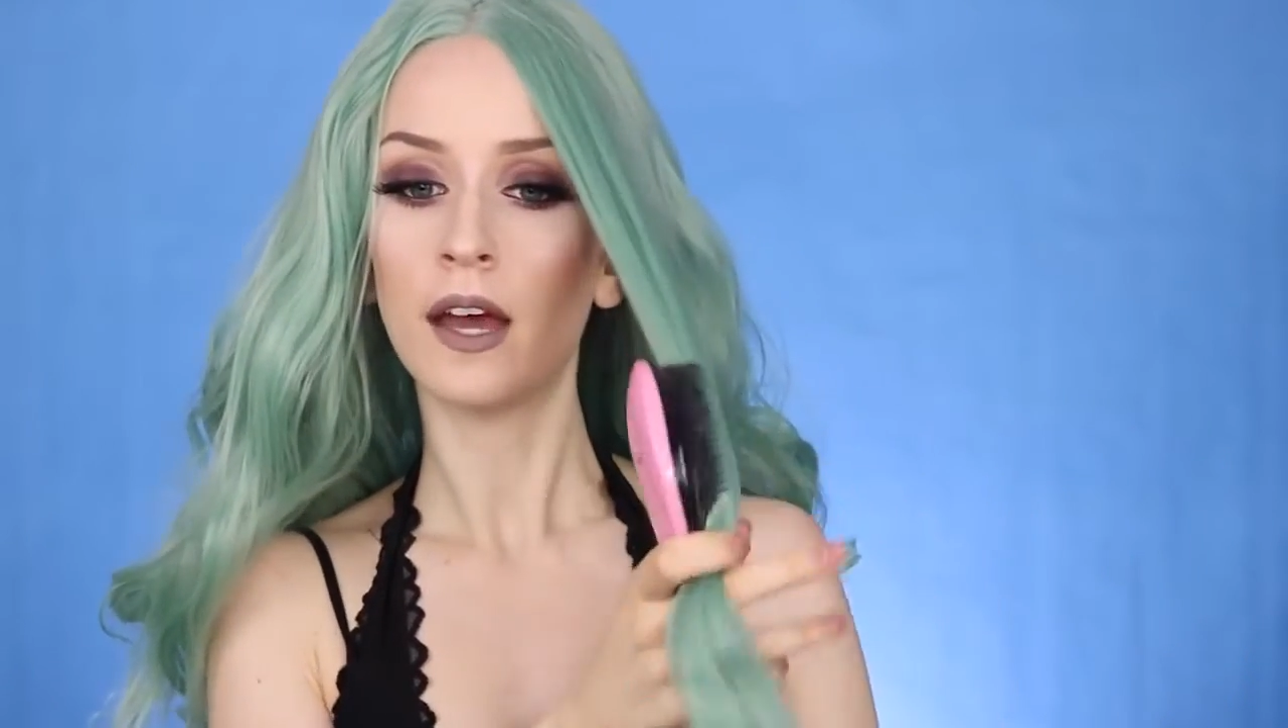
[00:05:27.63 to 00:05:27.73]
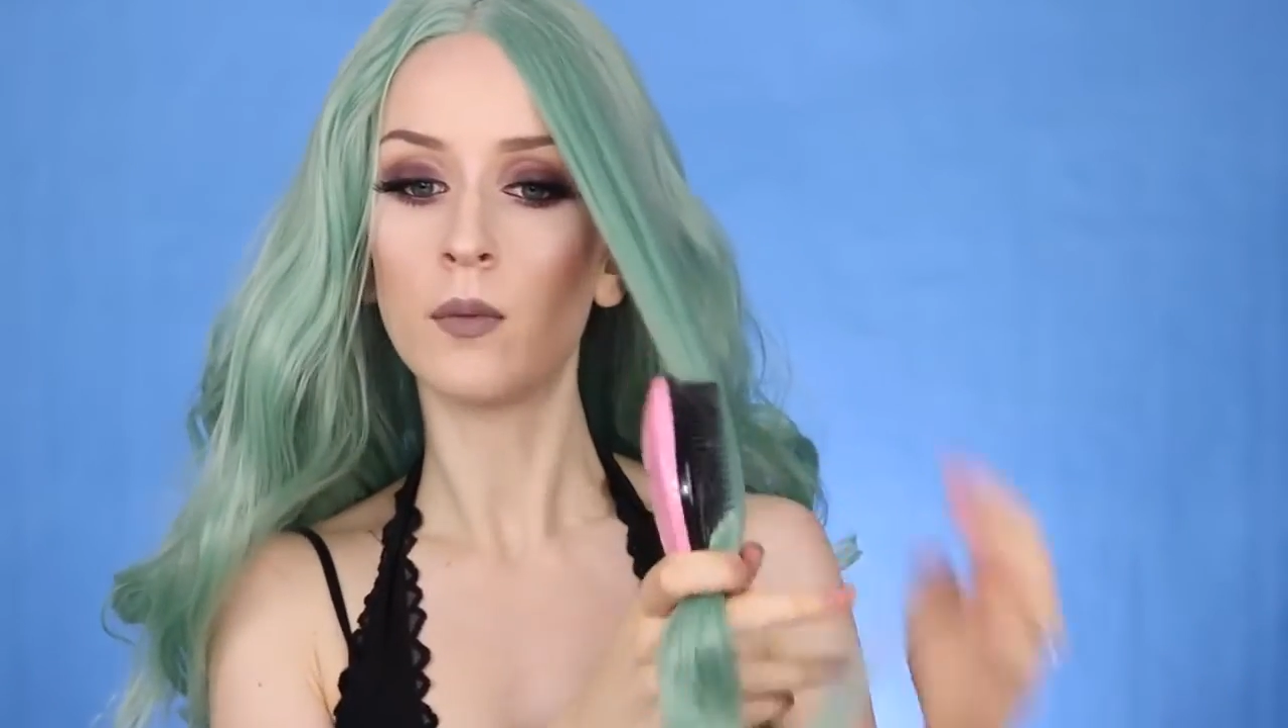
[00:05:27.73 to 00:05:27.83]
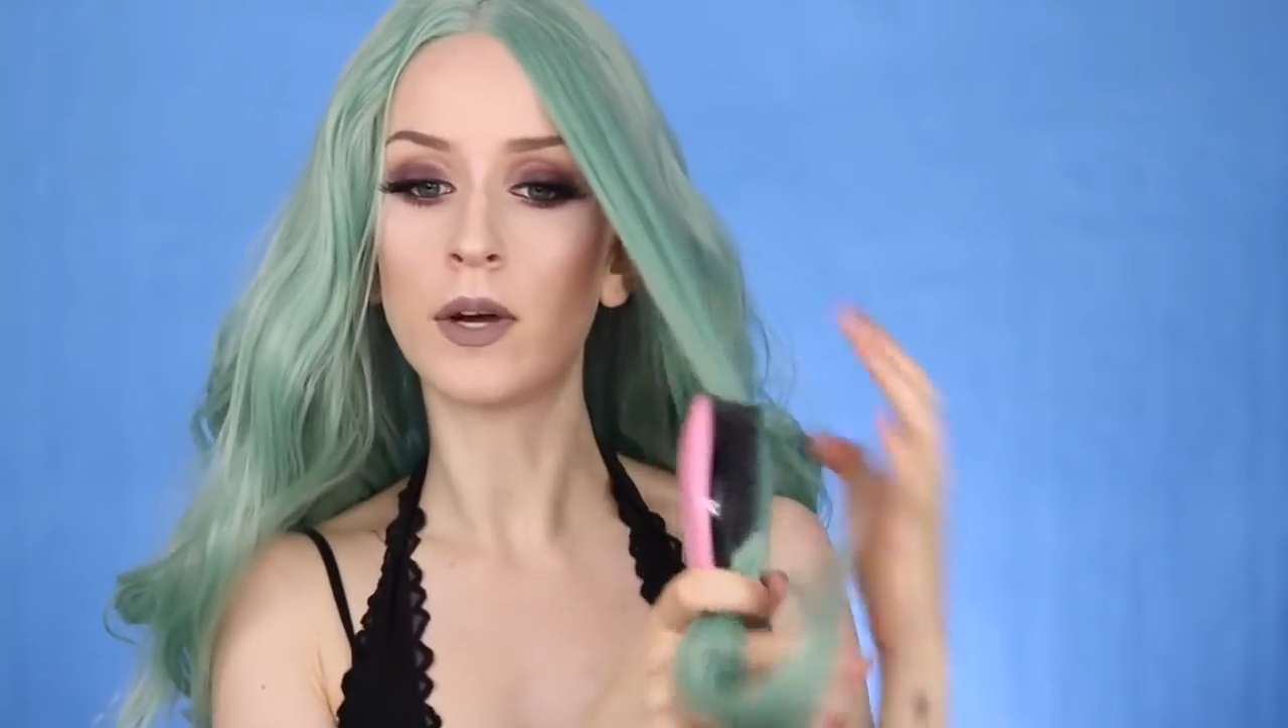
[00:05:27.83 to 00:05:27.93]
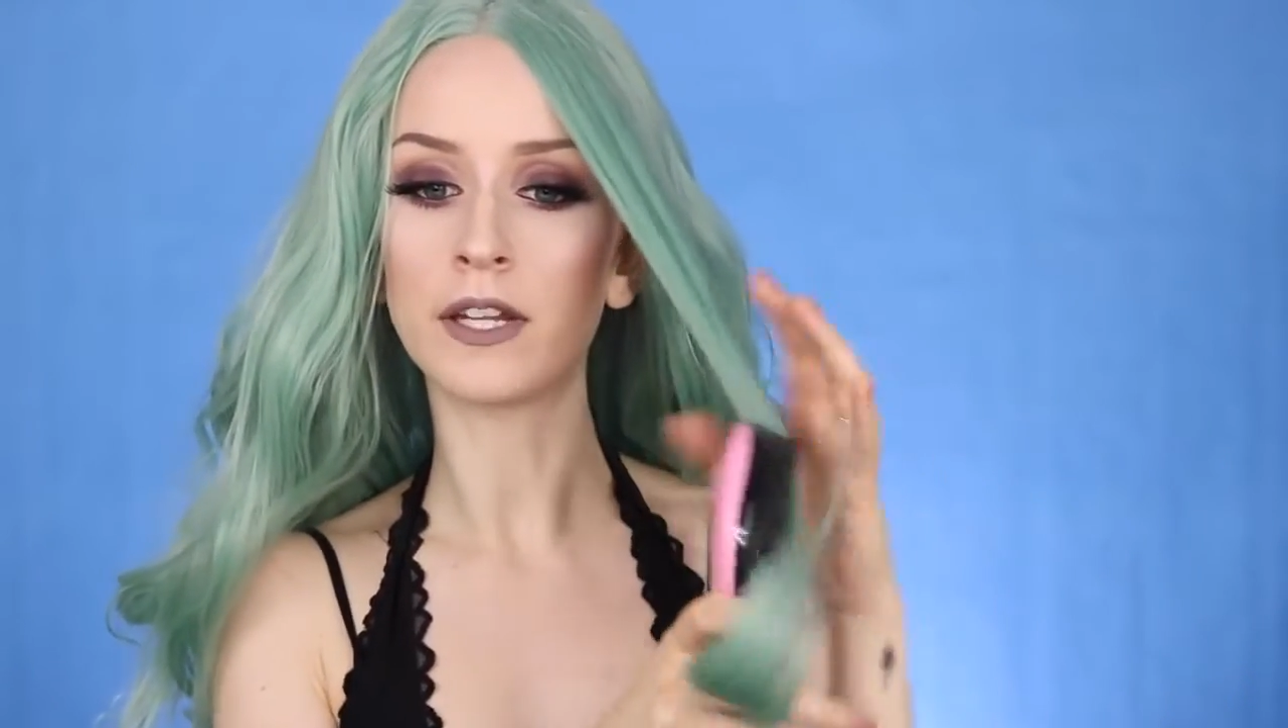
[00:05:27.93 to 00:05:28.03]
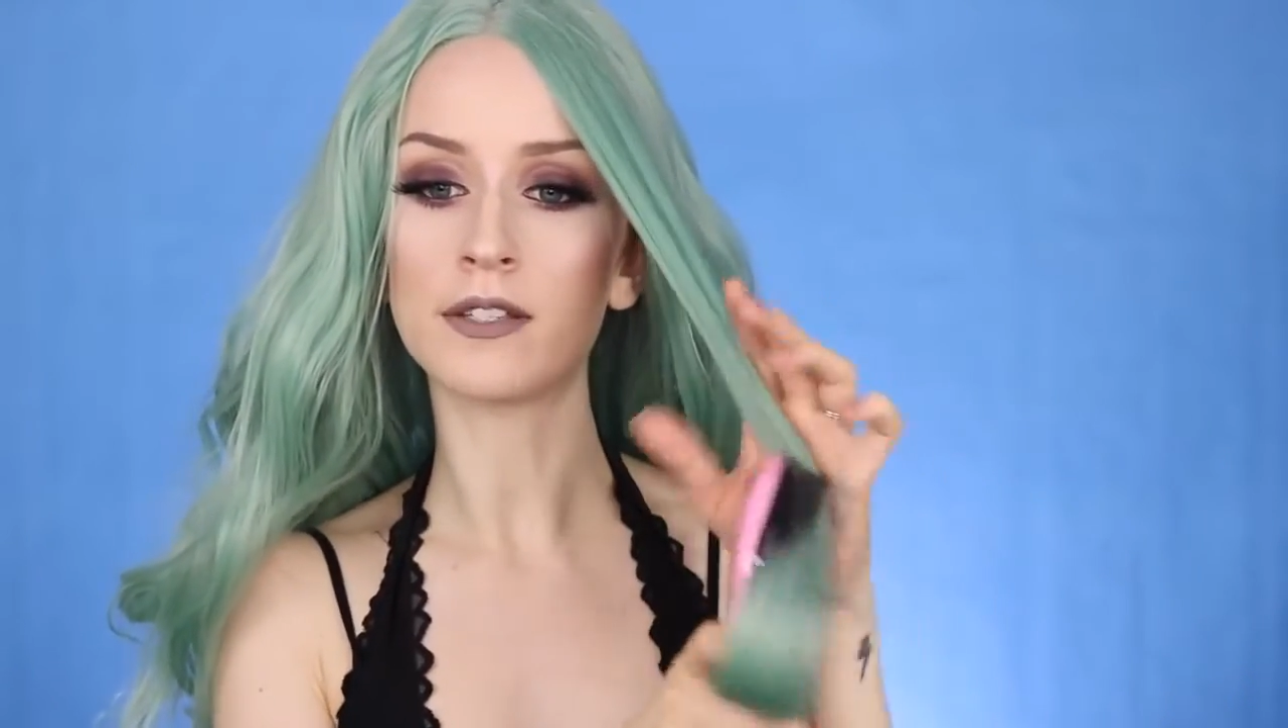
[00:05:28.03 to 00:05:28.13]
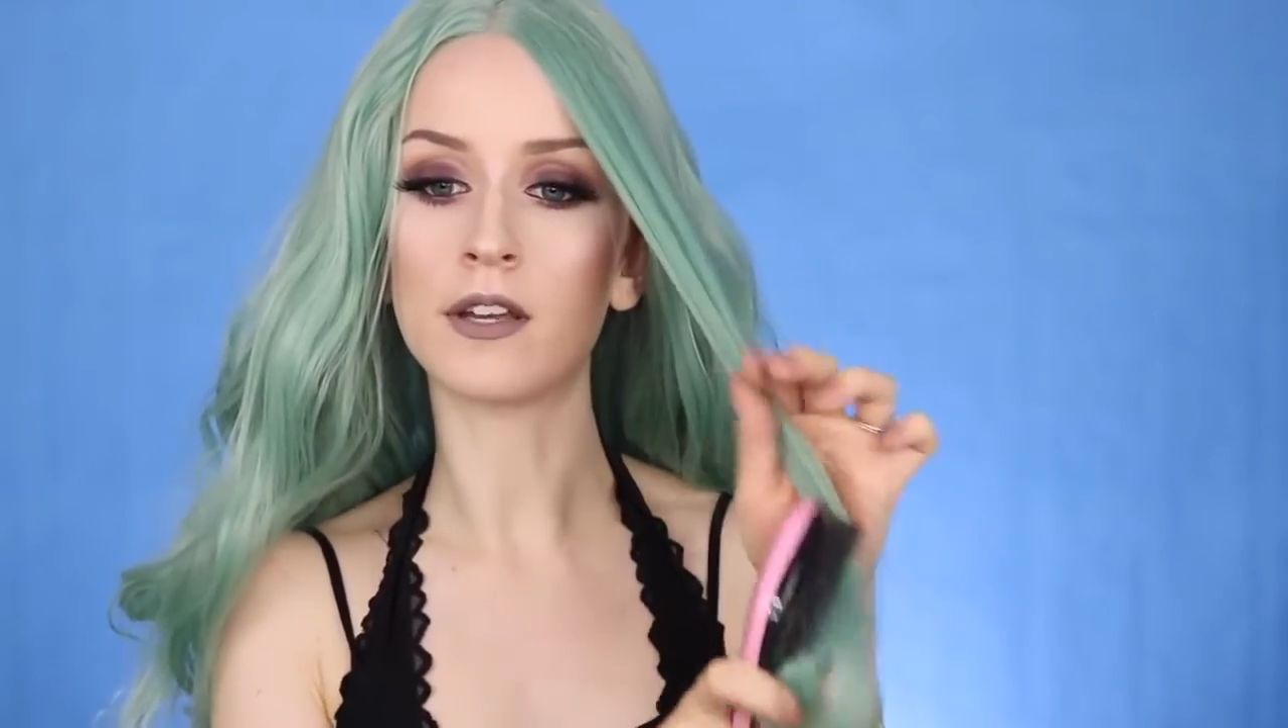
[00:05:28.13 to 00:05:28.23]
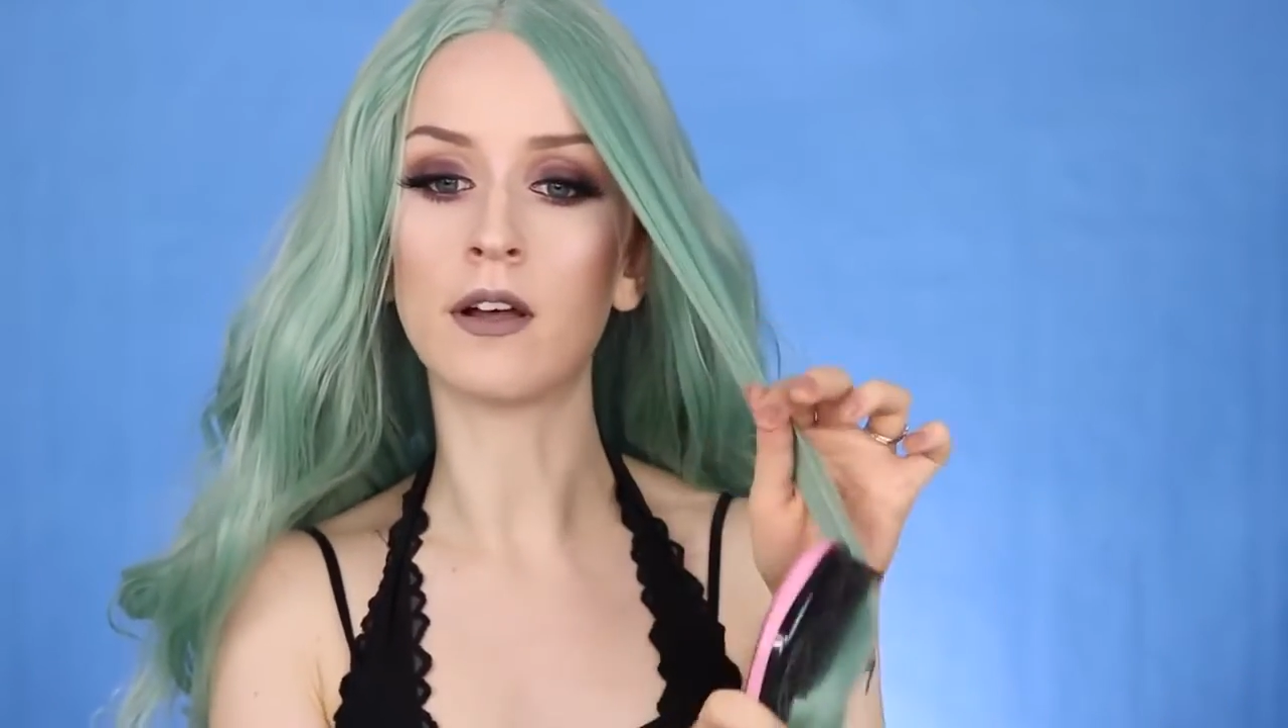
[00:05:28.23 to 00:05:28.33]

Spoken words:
I want it to